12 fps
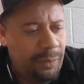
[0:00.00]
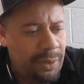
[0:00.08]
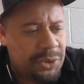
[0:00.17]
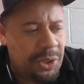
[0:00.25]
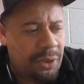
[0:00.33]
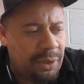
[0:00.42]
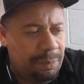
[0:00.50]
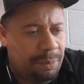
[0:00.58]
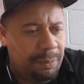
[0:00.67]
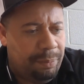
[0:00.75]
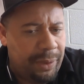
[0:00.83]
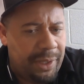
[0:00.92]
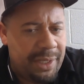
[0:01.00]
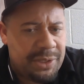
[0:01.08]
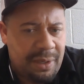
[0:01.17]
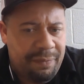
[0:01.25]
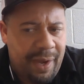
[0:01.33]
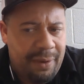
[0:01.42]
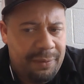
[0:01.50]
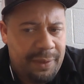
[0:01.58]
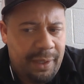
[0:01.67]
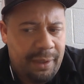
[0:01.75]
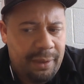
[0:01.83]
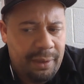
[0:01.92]
Certainly put that stuff out
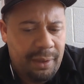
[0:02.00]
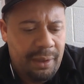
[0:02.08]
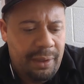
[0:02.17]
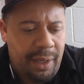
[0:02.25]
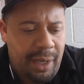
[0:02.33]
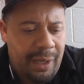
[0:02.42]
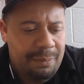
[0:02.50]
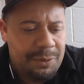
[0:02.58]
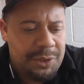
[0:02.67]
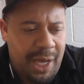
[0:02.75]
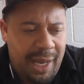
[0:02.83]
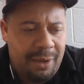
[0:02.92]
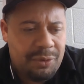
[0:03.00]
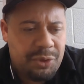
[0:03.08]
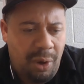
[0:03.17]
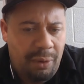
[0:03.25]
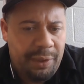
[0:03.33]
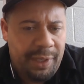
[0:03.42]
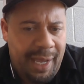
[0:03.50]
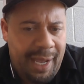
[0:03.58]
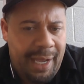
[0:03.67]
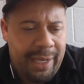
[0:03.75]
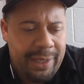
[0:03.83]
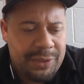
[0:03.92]
there. Shout out to all the
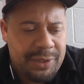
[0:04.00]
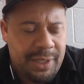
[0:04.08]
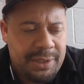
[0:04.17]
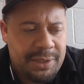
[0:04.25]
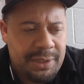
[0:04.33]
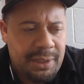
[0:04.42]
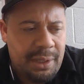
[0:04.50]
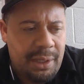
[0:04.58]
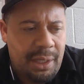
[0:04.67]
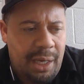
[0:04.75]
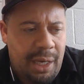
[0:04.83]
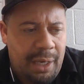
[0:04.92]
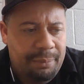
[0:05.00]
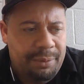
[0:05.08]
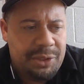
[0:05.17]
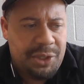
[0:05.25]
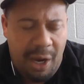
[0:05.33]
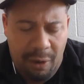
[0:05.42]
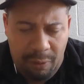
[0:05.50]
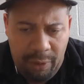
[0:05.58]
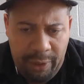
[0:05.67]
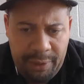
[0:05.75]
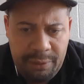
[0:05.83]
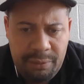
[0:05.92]
guys that's dog
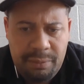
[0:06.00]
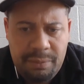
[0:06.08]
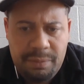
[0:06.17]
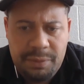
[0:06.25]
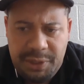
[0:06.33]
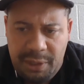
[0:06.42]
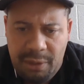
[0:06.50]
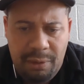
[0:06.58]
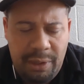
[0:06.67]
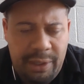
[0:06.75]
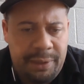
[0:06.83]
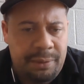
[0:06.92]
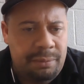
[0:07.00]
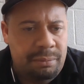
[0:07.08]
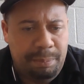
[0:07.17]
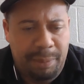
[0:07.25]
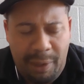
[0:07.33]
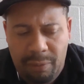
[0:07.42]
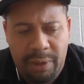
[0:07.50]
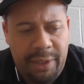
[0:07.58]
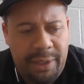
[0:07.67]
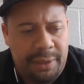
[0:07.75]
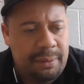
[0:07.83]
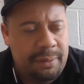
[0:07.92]
hunting, steel hunting, bow
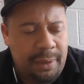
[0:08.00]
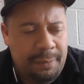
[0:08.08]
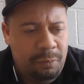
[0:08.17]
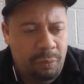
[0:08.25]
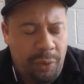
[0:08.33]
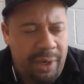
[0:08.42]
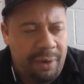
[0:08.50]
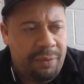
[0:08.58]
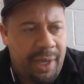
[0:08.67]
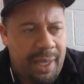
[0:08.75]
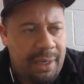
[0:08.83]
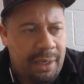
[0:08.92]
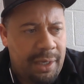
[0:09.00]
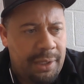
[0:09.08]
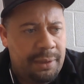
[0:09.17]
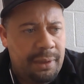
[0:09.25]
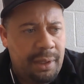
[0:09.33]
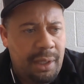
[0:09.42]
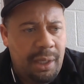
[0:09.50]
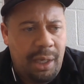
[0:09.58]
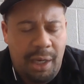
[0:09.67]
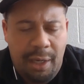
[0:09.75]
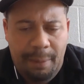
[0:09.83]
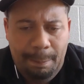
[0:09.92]
hunting, whatever kind of hunting.
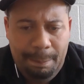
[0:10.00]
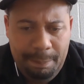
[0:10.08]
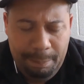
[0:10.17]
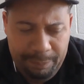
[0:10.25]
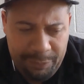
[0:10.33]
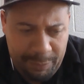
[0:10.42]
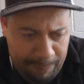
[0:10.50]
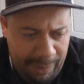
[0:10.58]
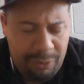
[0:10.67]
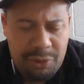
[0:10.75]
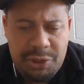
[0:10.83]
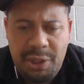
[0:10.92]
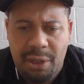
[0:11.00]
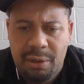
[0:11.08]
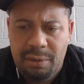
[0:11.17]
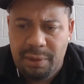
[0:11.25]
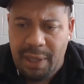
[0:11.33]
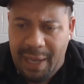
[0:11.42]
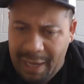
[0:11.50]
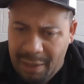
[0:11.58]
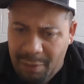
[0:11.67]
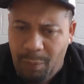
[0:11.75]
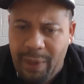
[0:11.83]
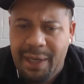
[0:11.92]
The Bow Show, the
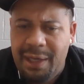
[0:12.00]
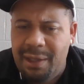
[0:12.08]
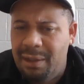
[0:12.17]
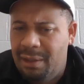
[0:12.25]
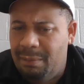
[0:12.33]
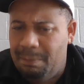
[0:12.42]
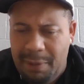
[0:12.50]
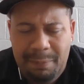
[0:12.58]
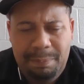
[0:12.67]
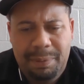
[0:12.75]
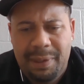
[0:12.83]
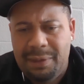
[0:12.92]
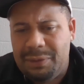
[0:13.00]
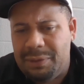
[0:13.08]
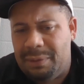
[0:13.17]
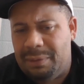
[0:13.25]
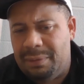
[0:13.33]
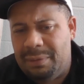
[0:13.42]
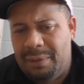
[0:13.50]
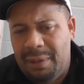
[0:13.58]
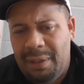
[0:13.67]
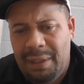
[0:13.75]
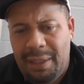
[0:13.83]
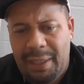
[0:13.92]
Hadaway, Big Pencil,
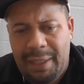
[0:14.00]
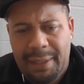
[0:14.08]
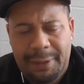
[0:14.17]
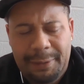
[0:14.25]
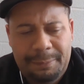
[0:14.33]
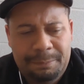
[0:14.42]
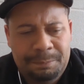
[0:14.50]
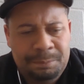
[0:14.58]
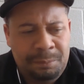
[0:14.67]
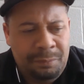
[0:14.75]
all